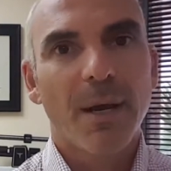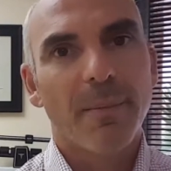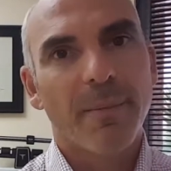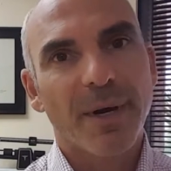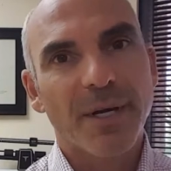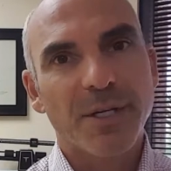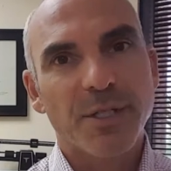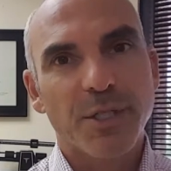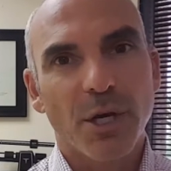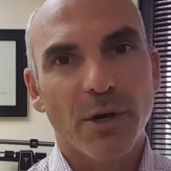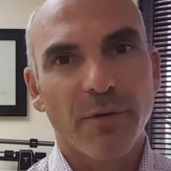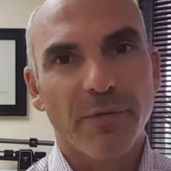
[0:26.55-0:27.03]

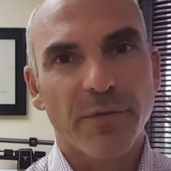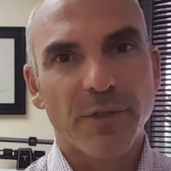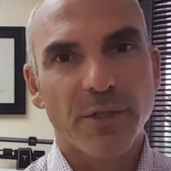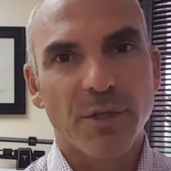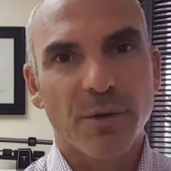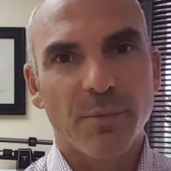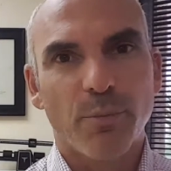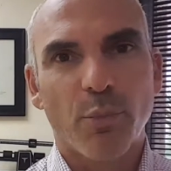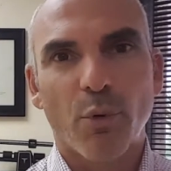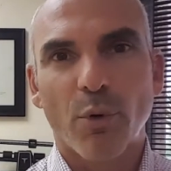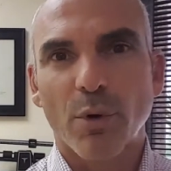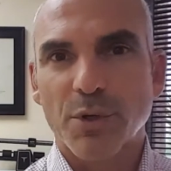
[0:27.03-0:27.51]
Myself, as
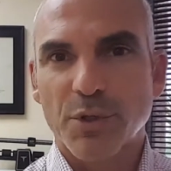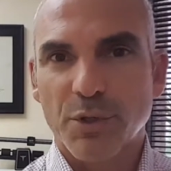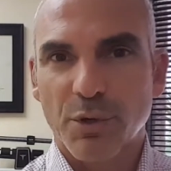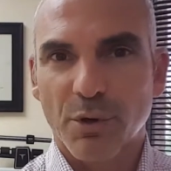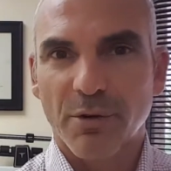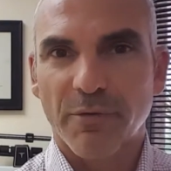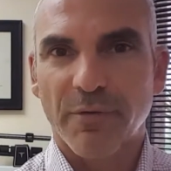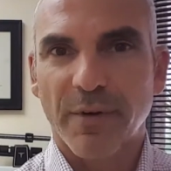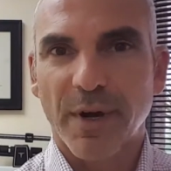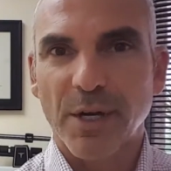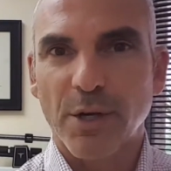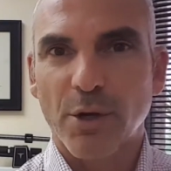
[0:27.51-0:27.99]
a
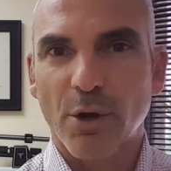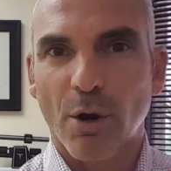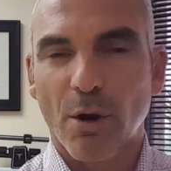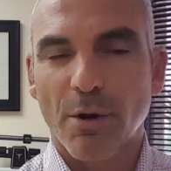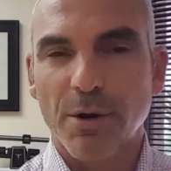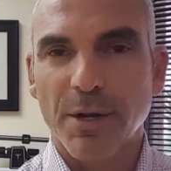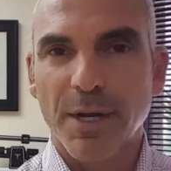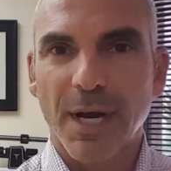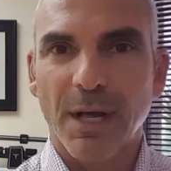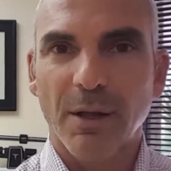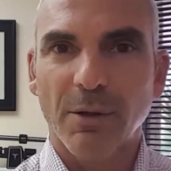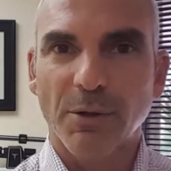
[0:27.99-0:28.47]
board-certified
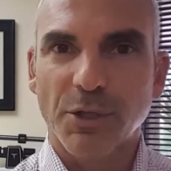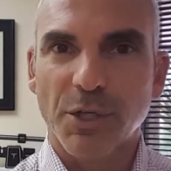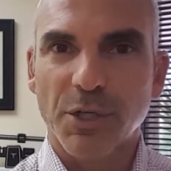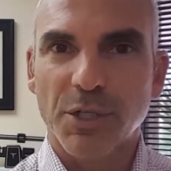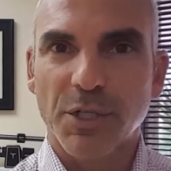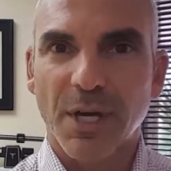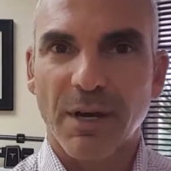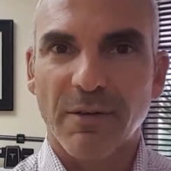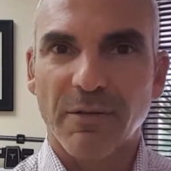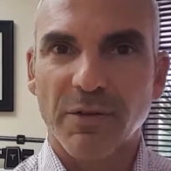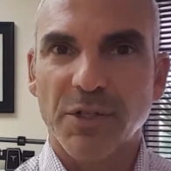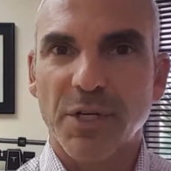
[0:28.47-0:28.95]

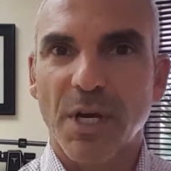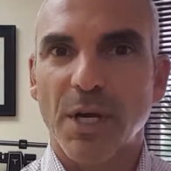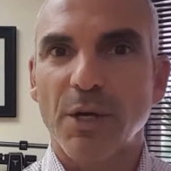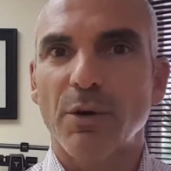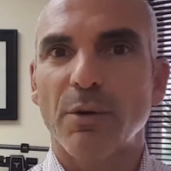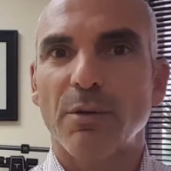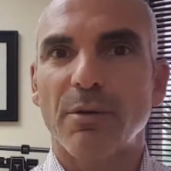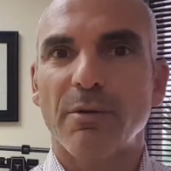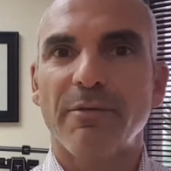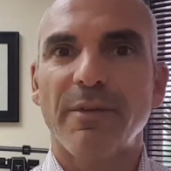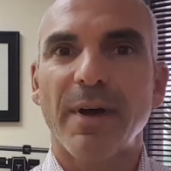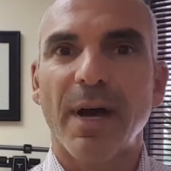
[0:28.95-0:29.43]
cardiologist, obviously, I
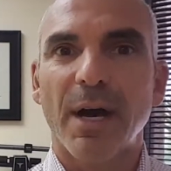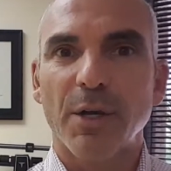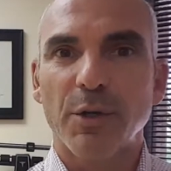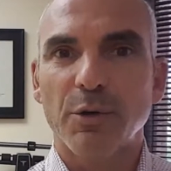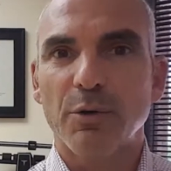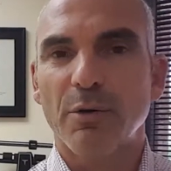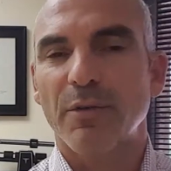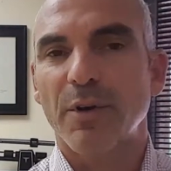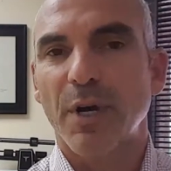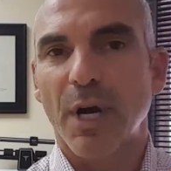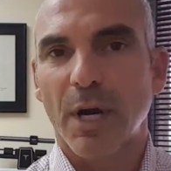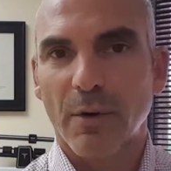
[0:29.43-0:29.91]
know the
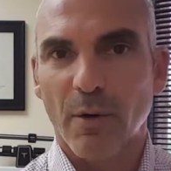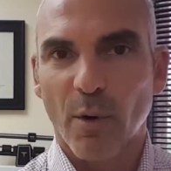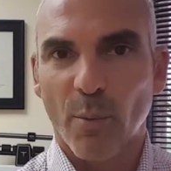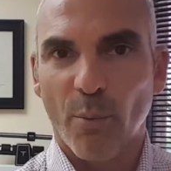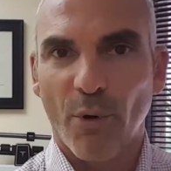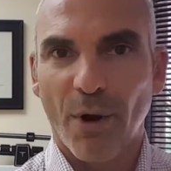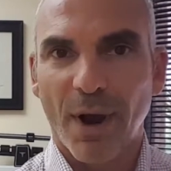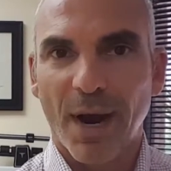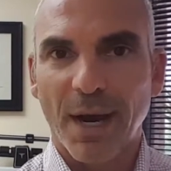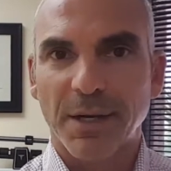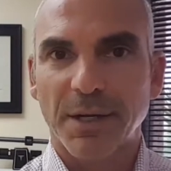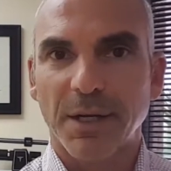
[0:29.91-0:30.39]
value of
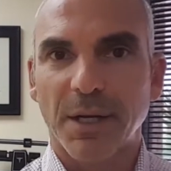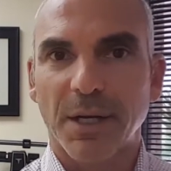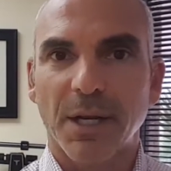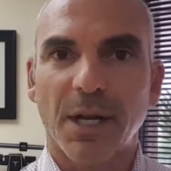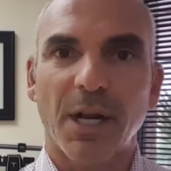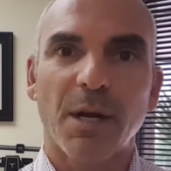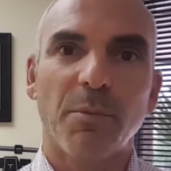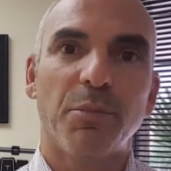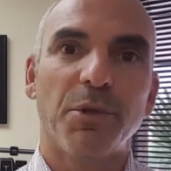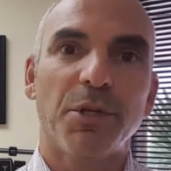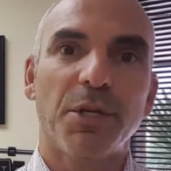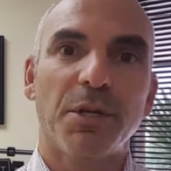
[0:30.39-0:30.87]
chiropractic,
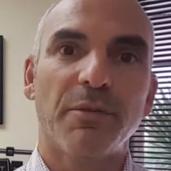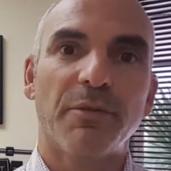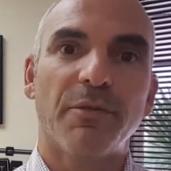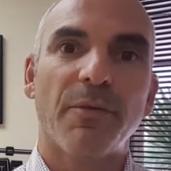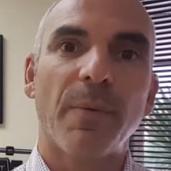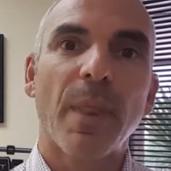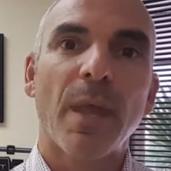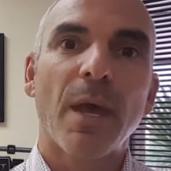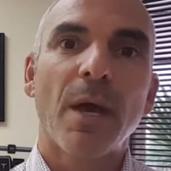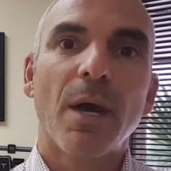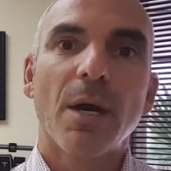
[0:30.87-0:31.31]
and I believe